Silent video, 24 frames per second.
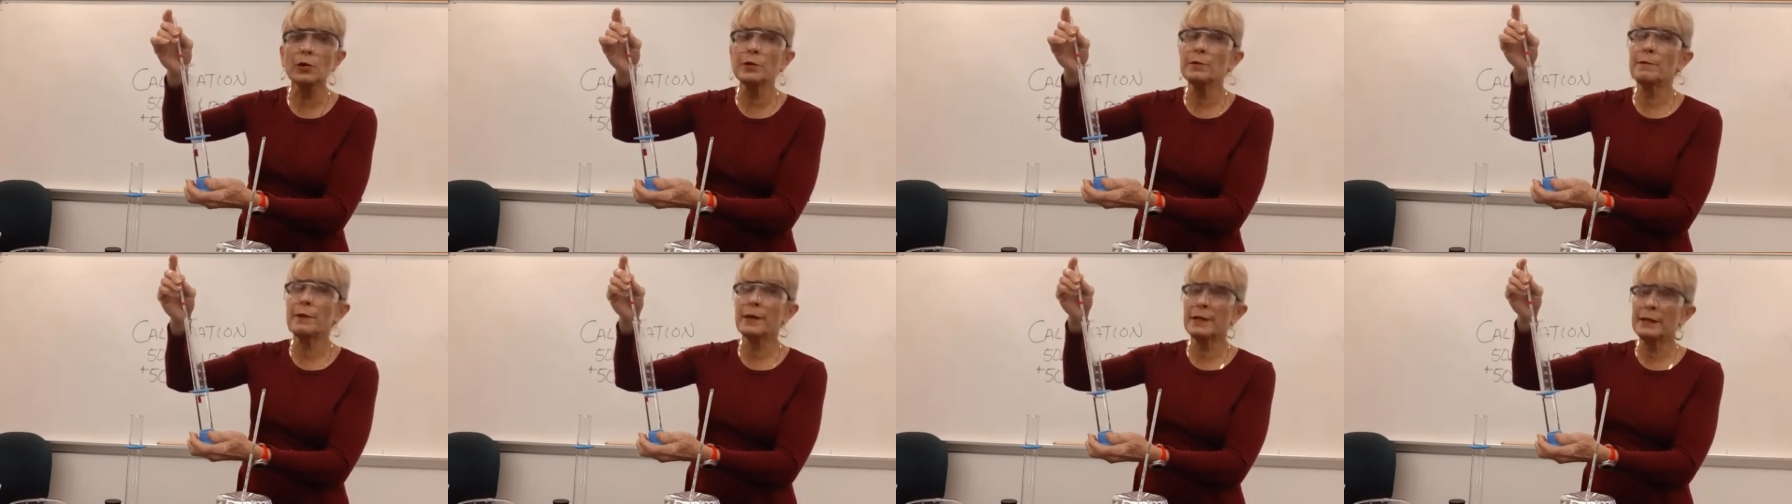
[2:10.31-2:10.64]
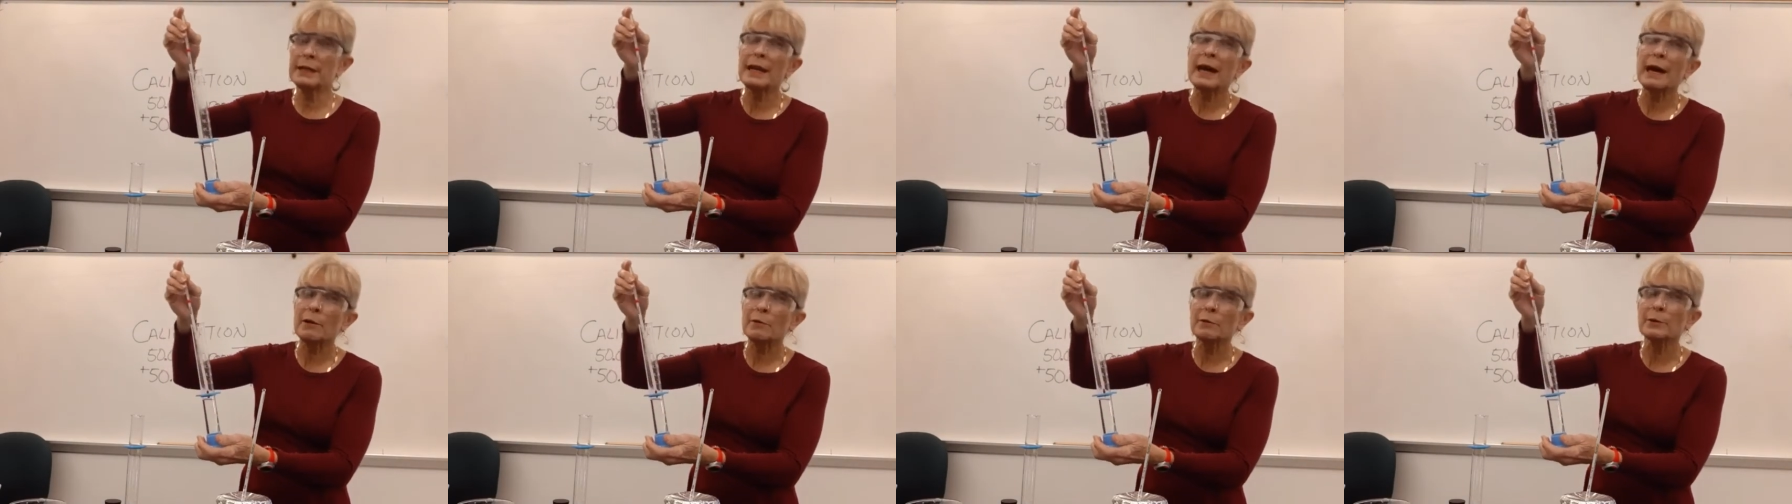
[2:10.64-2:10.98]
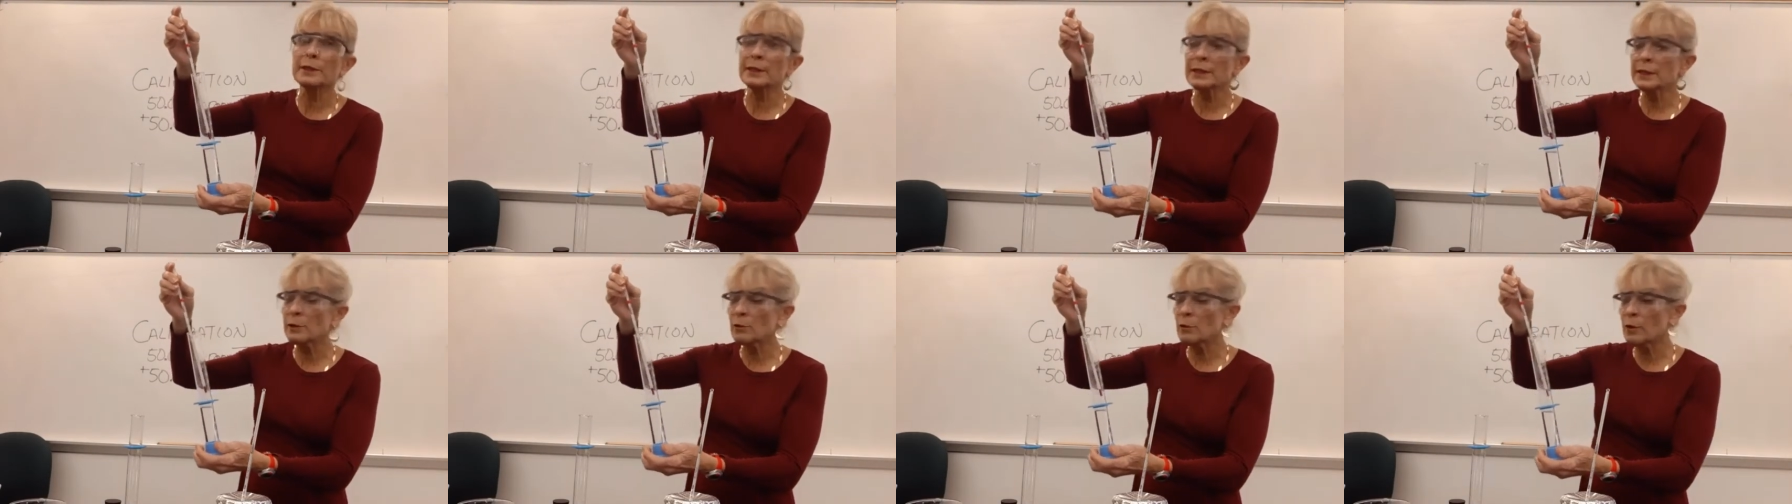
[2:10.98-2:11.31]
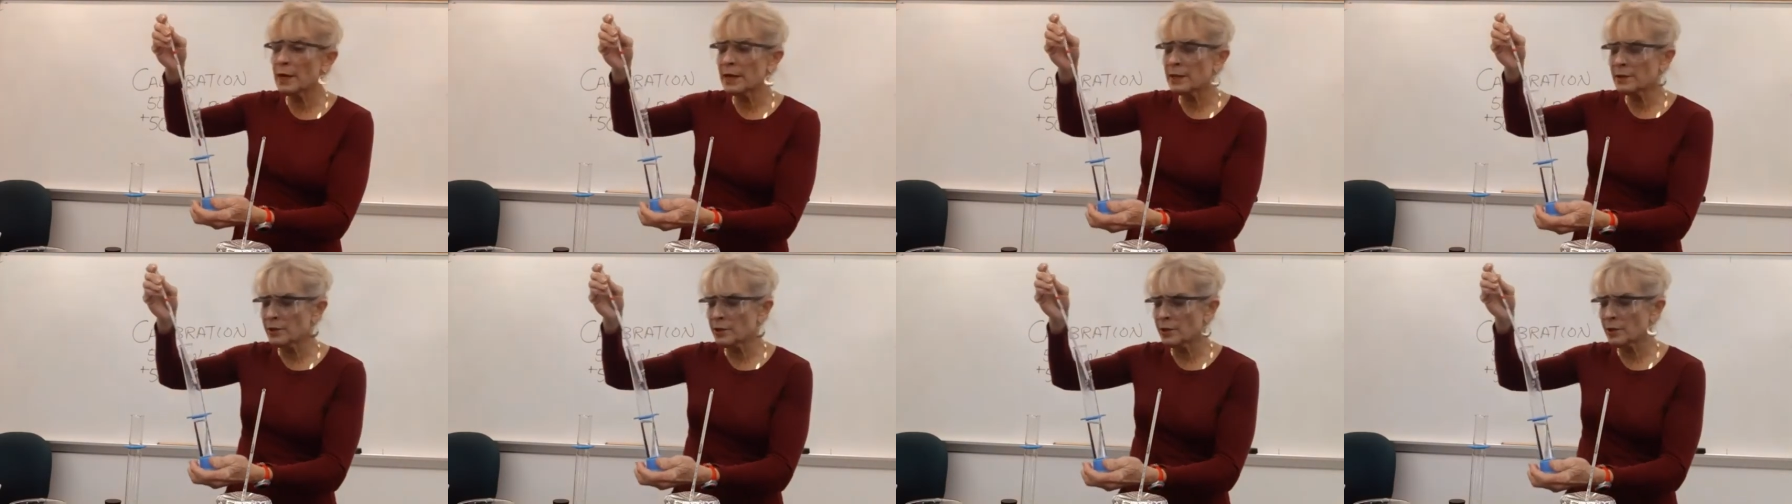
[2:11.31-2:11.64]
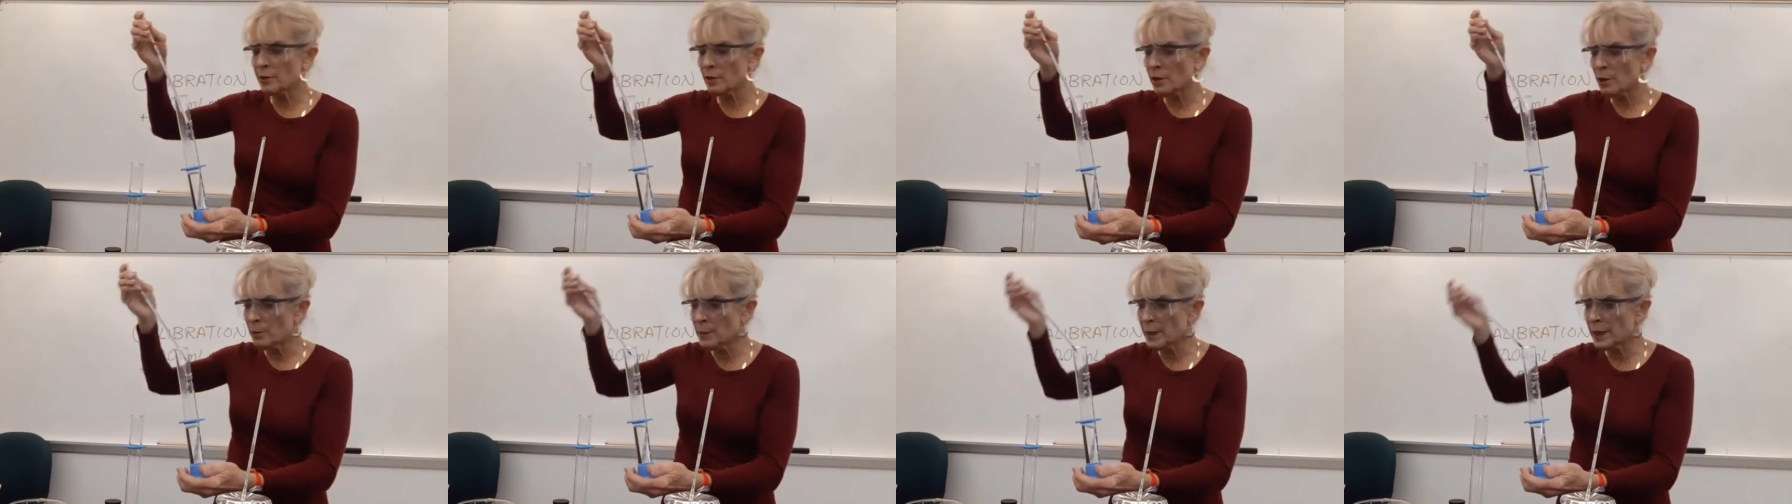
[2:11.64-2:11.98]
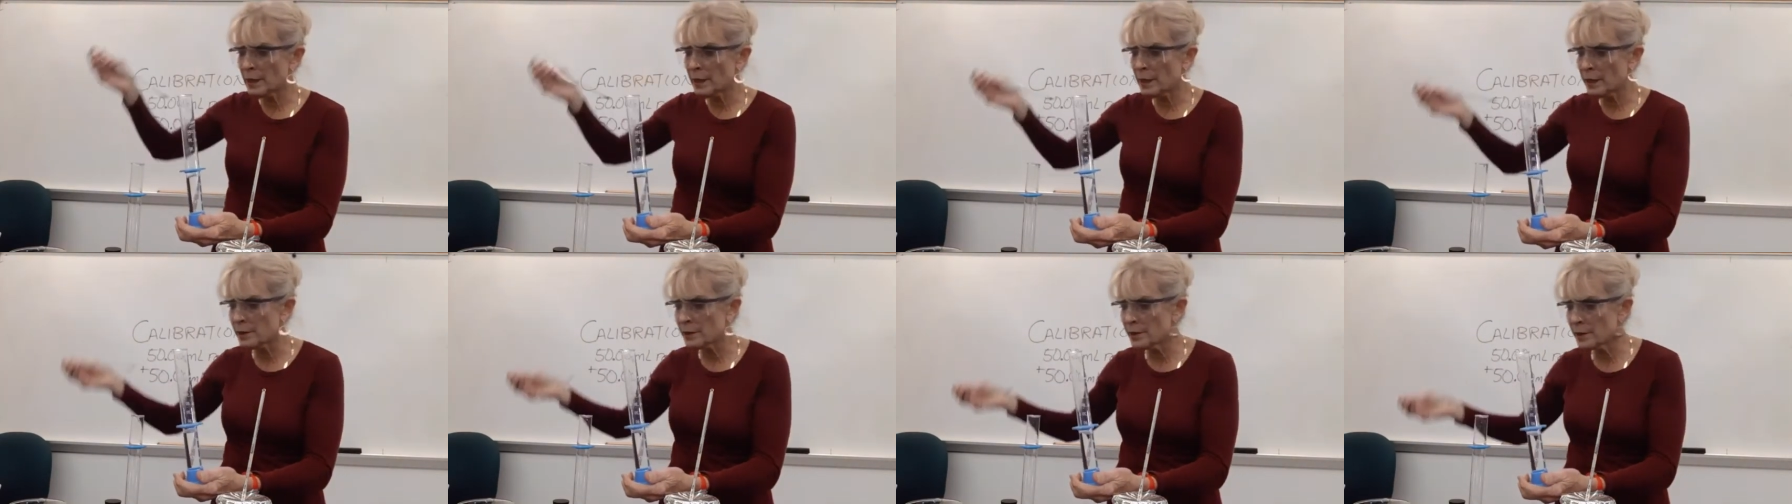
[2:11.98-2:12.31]
but not really quite zero
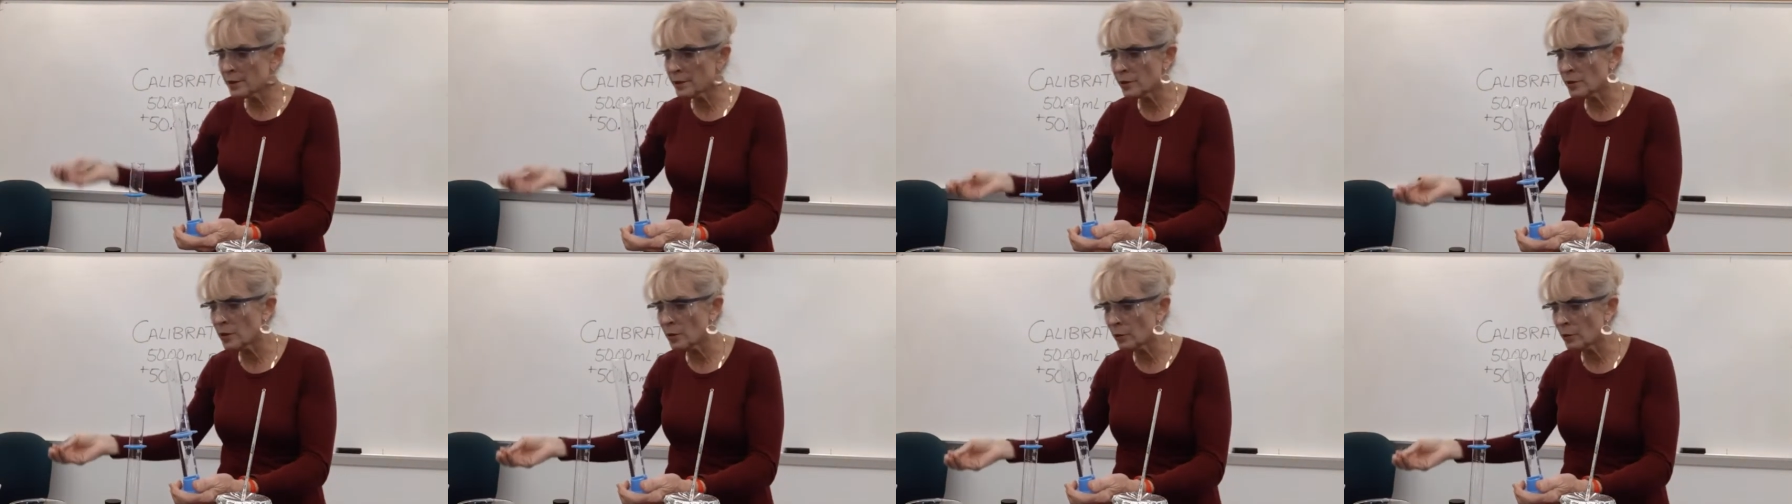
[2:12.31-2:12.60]
because it's no